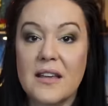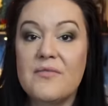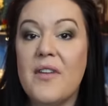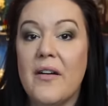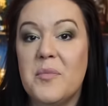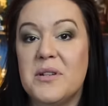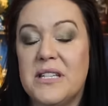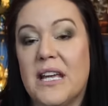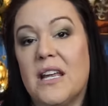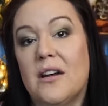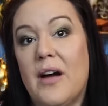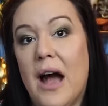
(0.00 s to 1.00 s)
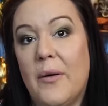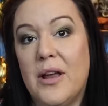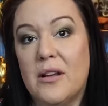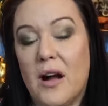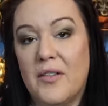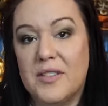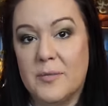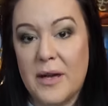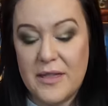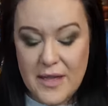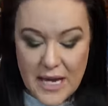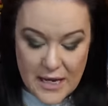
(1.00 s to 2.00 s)
I'm very particular how I look after
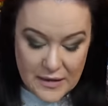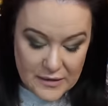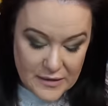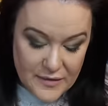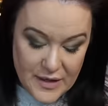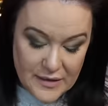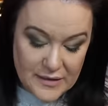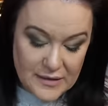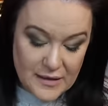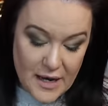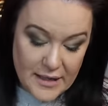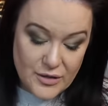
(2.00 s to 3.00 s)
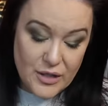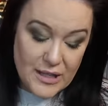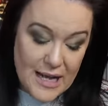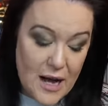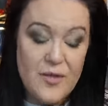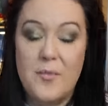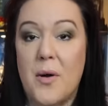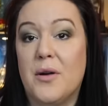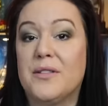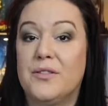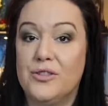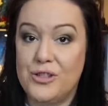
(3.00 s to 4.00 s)
my things. This, I took it out of the
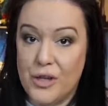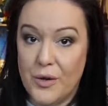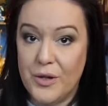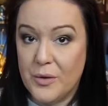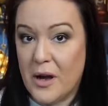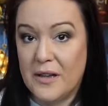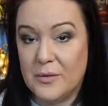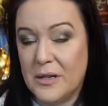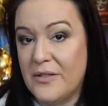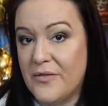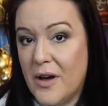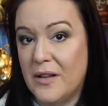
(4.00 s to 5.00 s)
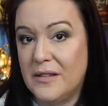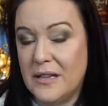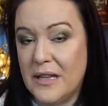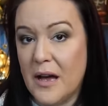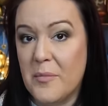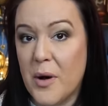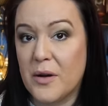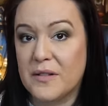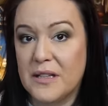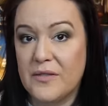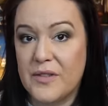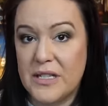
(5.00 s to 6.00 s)
box to show you guys when I first did the
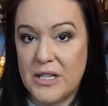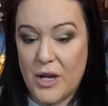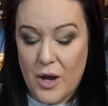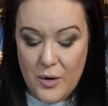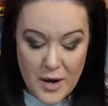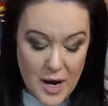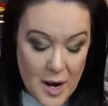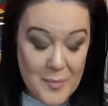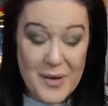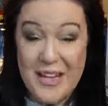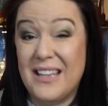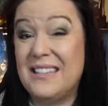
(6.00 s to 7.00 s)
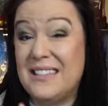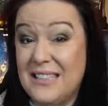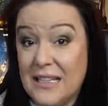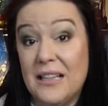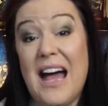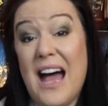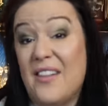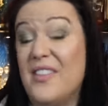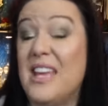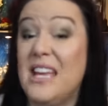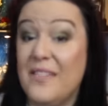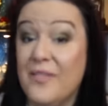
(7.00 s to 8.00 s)
unboxing video, but I still have
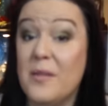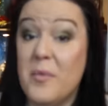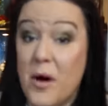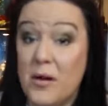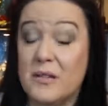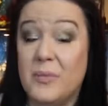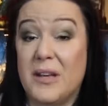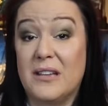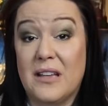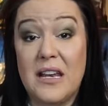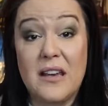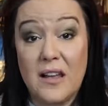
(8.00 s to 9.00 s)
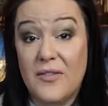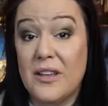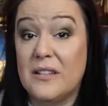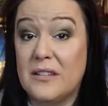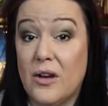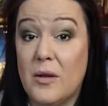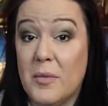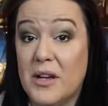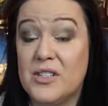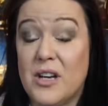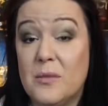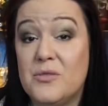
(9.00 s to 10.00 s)
it in the box because I love it so
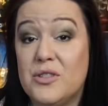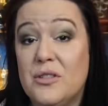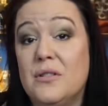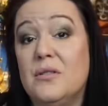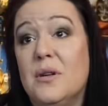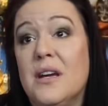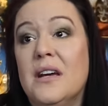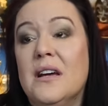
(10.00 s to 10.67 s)
much. I'm too,